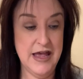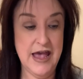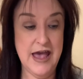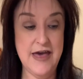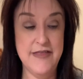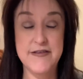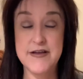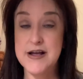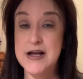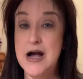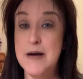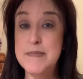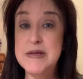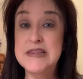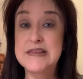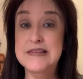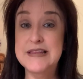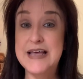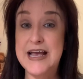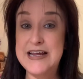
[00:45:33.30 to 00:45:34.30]
And then
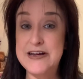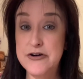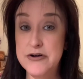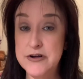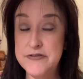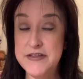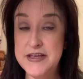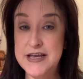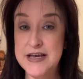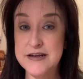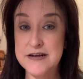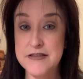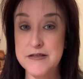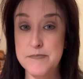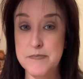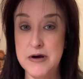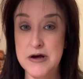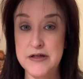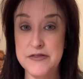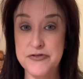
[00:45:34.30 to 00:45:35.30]
coming later at the end of the
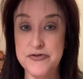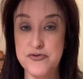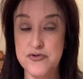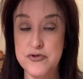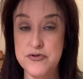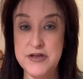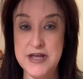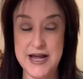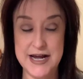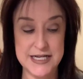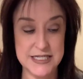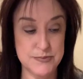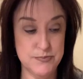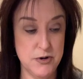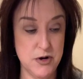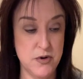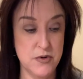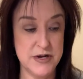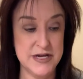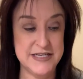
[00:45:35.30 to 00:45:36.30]
month through the
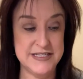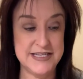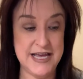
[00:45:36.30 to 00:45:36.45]
expo is